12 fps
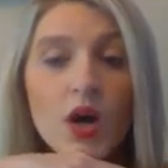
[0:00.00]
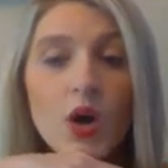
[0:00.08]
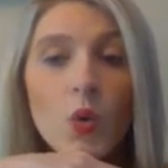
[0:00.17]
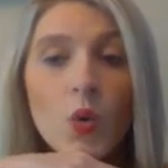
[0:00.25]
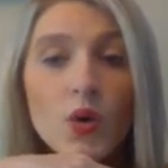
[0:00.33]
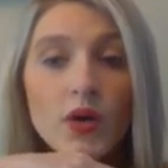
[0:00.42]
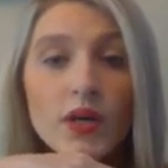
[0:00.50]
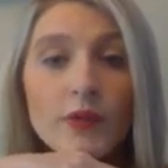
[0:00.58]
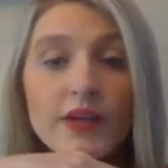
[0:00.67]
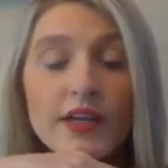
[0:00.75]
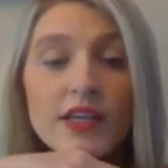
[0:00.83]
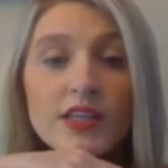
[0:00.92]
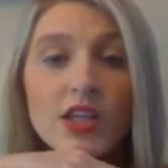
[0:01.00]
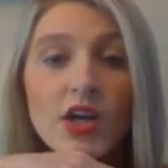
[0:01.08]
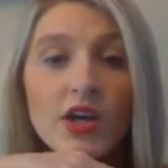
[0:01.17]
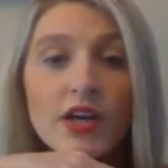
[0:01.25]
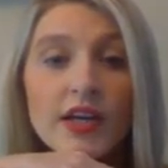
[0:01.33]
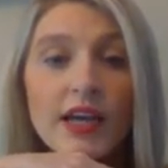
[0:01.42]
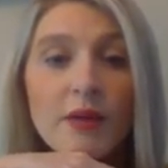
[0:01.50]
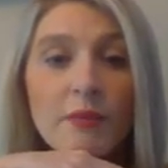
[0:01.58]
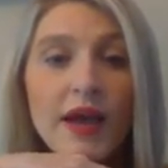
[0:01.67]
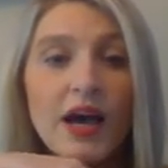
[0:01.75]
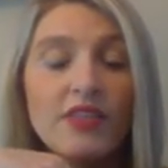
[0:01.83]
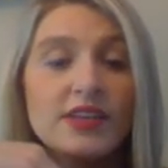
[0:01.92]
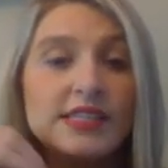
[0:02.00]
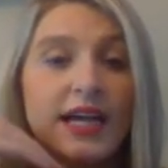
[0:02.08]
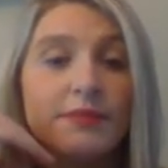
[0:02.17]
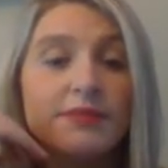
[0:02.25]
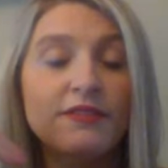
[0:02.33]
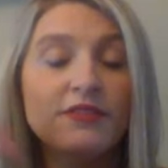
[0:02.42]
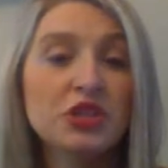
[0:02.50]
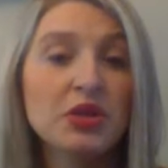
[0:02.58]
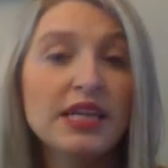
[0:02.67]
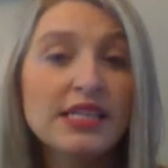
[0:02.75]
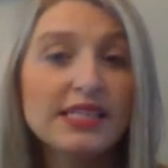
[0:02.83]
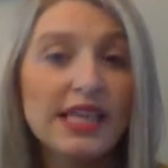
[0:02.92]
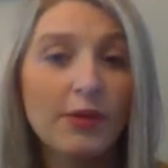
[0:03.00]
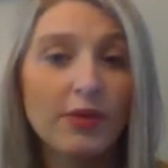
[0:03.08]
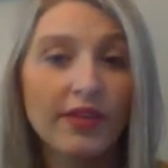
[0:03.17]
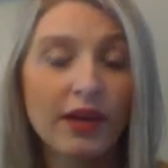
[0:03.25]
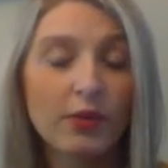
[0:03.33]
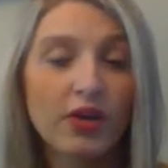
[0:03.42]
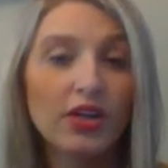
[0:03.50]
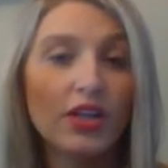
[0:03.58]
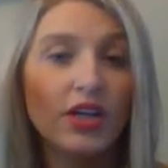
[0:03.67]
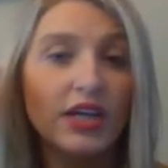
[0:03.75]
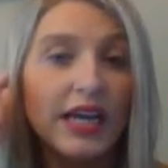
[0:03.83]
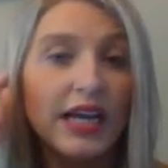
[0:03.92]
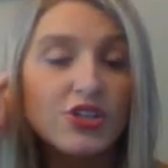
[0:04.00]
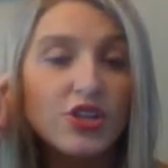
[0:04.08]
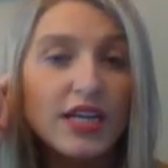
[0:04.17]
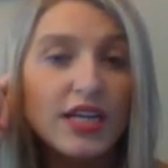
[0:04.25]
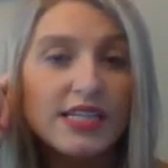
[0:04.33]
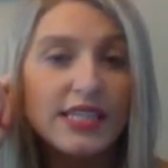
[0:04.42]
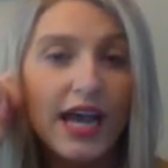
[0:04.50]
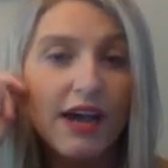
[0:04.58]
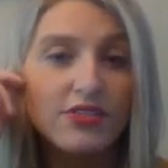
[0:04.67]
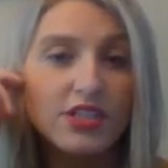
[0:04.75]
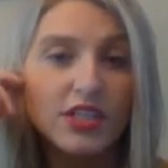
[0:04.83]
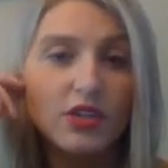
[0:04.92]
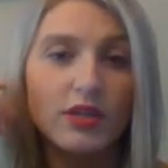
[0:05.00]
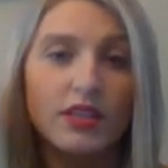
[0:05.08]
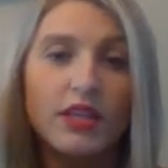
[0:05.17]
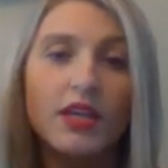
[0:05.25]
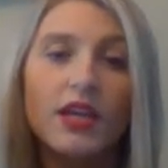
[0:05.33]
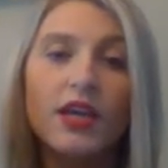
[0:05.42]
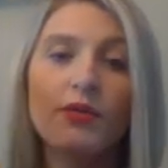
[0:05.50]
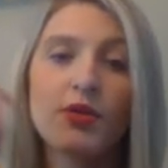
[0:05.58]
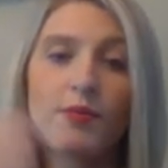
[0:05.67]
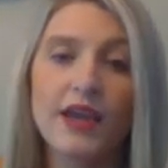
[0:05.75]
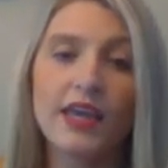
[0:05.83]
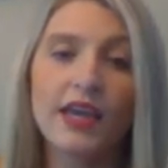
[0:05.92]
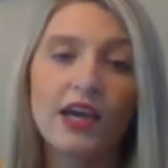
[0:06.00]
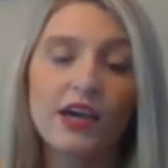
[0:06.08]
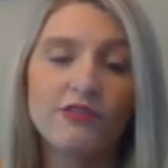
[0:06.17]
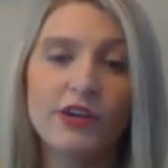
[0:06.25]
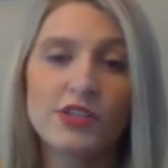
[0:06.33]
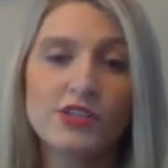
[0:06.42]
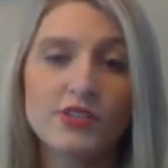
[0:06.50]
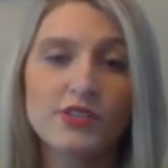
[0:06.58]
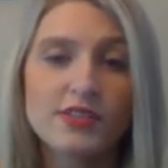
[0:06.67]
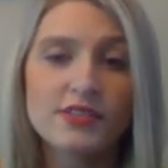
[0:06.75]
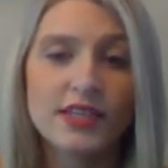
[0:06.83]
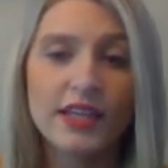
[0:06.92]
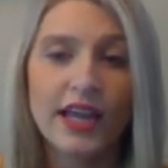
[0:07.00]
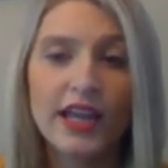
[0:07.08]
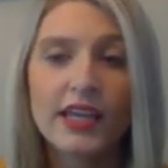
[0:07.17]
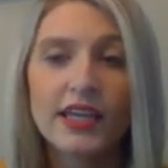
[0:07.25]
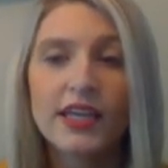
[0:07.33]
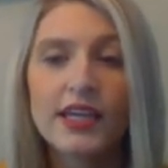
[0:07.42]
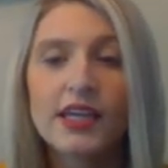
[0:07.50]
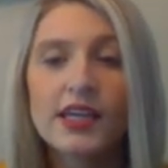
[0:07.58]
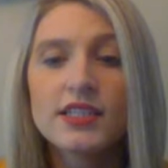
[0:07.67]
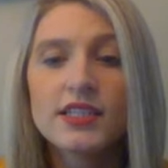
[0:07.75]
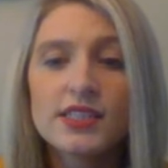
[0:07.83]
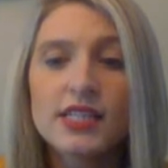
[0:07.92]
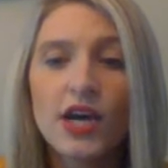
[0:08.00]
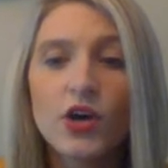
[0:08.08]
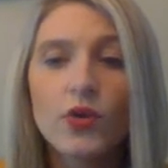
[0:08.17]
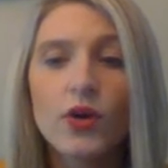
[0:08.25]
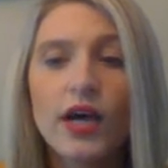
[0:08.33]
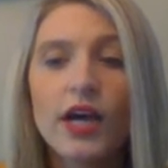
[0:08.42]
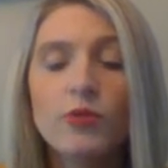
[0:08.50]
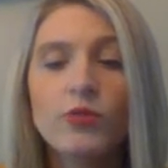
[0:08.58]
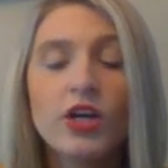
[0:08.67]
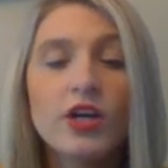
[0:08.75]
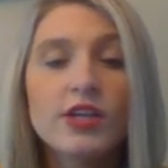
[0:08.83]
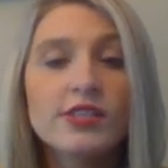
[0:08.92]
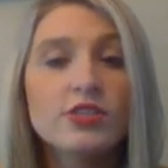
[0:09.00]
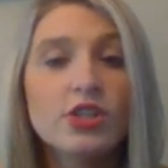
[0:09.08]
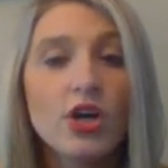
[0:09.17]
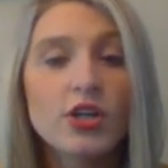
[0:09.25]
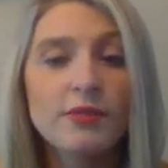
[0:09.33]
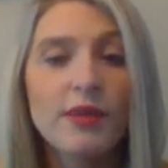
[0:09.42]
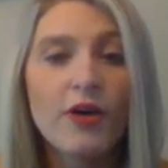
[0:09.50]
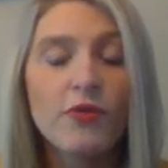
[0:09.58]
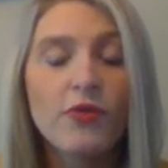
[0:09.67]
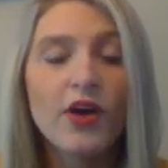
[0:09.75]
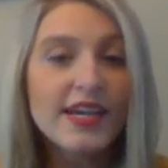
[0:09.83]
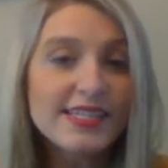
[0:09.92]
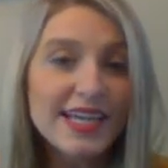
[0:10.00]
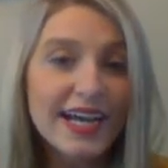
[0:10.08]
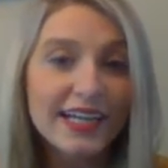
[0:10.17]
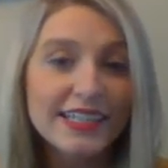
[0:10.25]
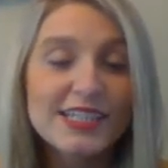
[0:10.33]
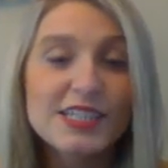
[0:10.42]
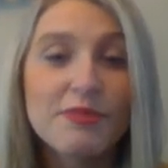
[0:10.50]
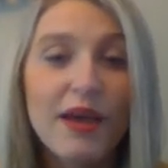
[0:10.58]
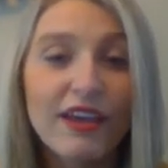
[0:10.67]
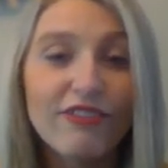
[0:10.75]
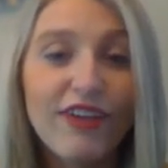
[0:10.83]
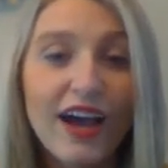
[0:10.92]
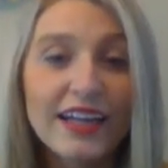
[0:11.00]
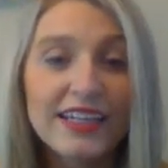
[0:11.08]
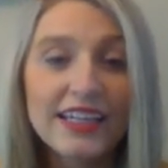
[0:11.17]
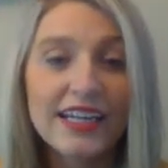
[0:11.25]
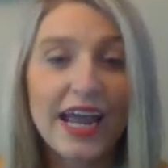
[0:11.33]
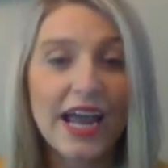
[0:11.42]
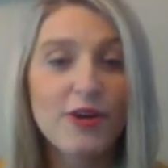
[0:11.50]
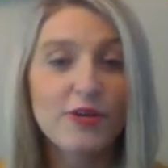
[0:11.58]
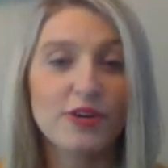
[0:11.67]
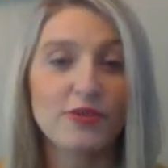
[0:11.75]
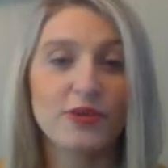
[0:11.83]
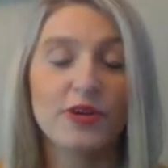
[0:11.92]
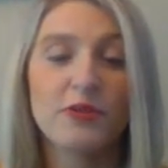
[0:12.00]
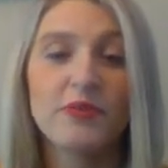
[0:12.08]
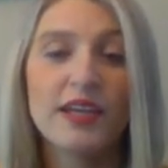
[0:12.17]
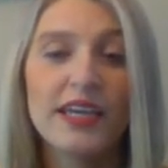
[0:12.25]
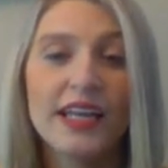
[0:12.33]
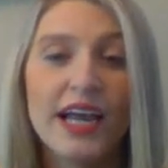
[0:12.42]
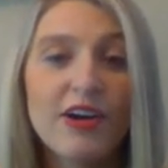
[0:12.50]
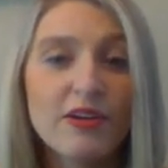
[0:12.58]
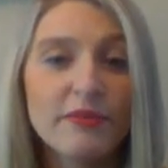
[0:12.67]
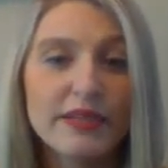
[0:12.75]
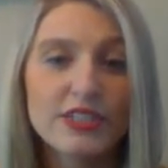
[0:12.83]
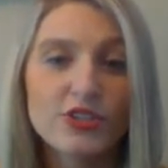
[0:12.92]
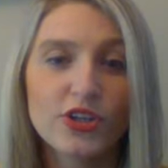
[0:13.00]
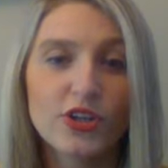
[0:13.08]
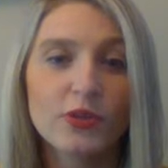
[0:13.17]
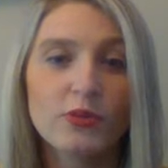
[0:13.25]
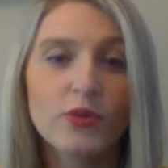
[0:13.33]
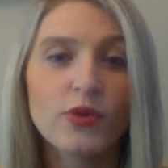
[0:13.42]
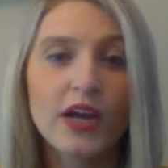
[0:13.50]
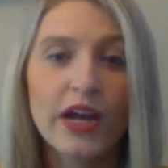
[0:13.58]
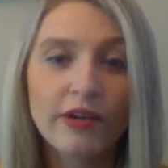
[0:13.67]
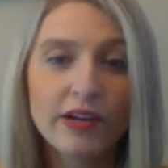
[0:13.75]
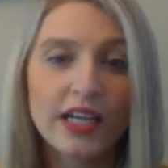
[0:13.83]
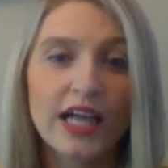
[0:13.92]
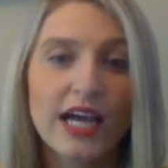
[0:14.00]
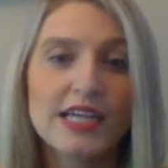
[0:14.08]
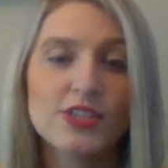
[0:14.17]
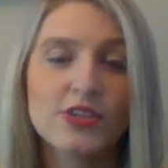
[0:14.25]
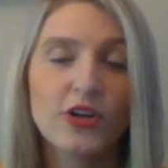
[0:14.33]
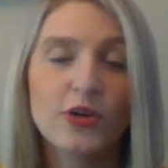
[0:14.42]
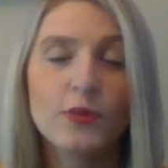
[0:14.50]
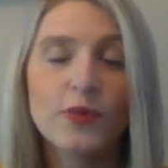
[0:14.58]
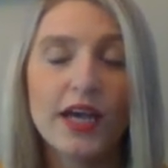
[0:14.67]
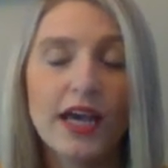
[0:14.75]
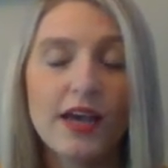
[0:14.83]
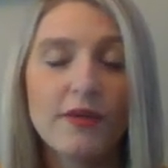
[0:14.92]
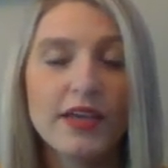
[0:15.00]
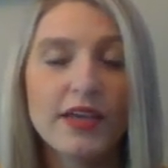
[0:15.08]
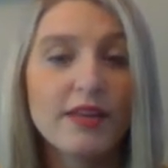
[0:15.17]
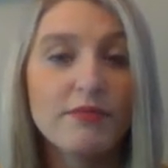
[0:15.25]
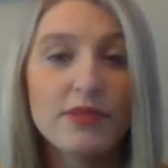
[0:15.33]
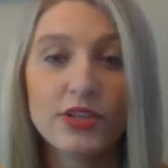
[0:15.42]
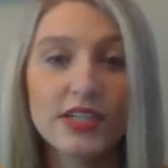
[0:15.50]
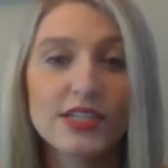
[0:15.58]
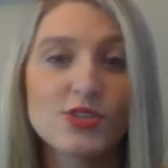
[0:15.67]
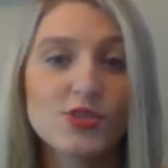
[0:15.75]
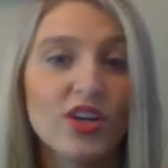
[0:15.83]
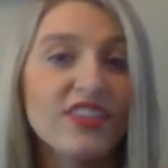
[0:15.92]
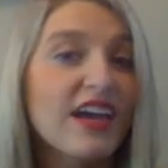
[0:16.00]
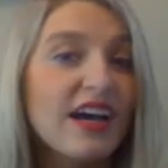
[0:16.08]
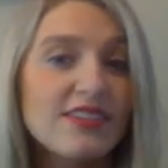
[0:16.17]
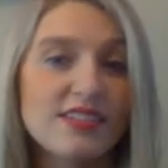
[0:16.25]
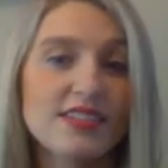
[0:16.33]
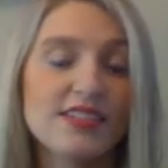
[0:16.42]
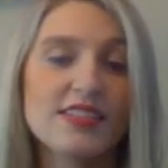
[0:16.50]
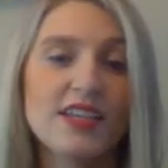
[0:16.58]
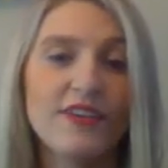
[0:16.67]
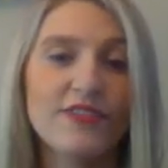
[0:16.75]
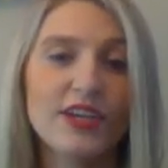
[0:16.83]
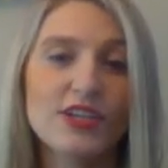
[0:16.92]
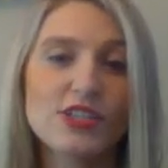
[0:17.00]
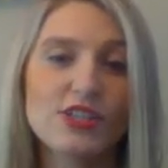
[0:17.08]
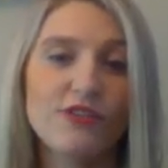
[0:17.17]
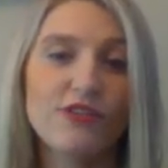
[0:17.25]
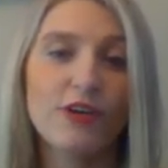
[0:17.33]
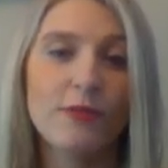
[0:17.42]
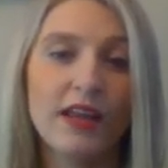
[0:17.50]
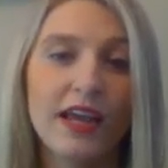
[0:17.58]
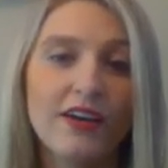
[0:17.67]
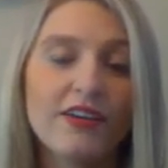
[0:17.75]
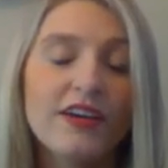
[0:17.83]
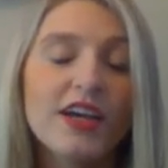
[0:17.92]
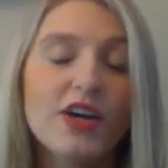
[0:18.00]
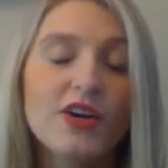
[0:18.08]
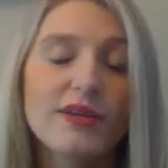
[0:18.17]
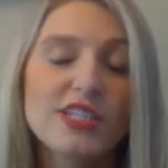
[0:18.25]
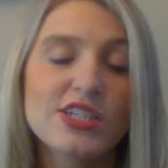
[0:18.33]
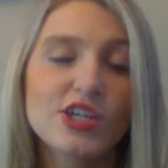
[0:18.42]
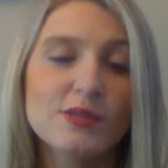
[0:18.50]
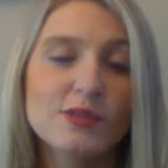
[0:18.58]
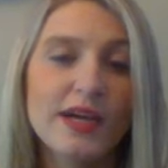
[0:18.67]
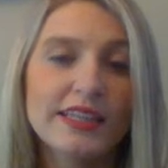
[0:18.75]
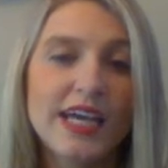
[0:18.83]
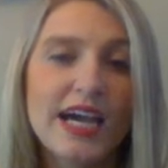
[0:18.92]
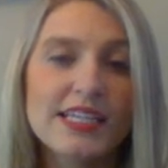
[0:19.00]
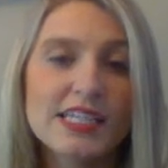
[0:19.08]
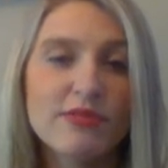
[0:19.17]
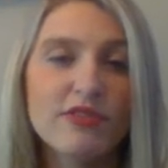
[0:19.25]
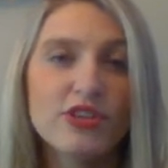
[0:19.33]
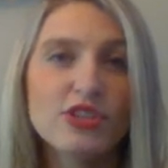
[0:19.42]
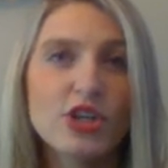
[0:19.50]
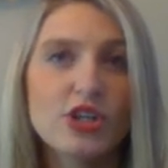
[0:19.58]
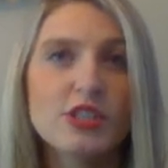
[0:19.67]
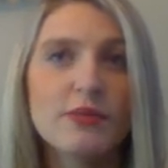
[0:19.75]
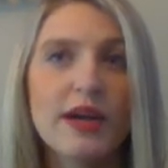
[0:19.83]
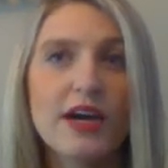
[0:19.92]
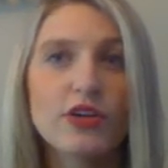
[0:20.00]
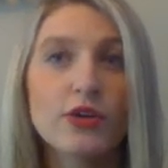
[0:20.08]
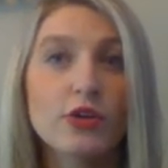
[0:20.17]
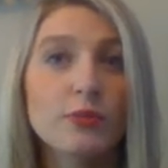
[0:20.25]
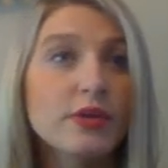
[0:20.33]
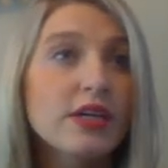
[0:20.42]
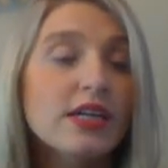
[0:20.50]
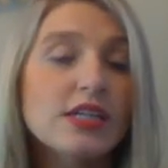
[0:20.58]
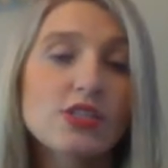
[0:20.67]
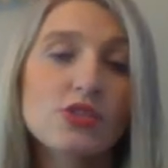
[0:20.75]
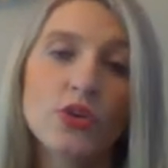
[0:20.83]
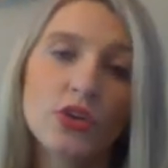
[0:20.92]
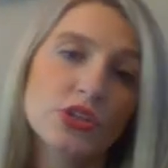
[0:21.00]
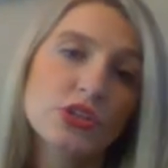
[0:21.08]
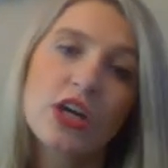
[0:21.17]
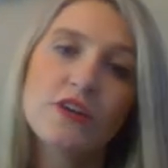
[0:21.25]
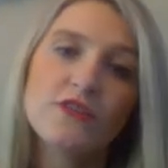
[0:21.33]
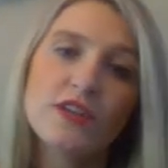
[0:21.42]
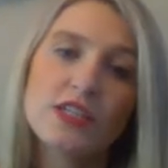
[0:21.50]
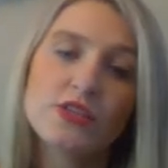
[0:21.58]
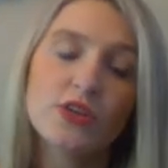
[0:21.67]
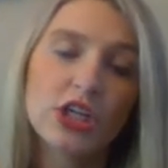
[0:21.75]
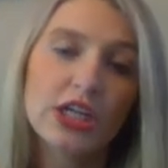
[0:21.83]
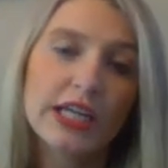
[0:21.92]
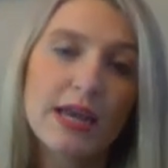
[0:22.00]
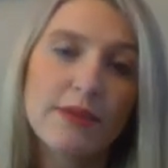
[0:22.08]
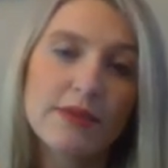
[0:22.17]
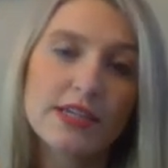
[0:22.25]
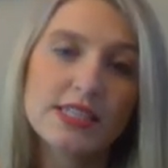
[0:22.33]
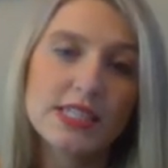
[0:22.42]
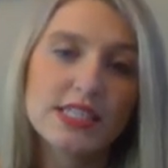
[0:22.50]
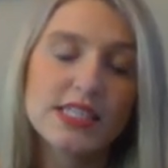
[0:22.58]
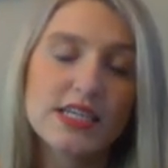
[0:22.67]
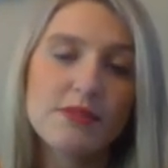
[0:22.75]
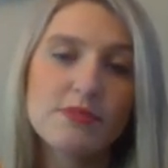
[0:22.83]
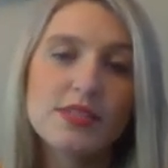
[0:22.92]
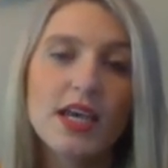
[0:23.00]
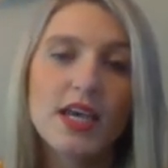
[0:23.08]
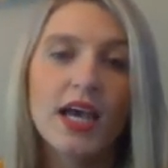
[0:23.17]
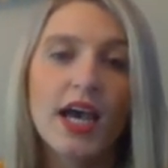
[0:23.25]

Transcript: Or we could learn about the types of trees that were there. We're going to learn how trees have to do with the making of fossils today. So we also talked about what a scientist may find in our room, in our bedroom, or our classroom in millions or thousands of years from now. We talked about that. Some of you talked about your books or your trophies or your gaming systems.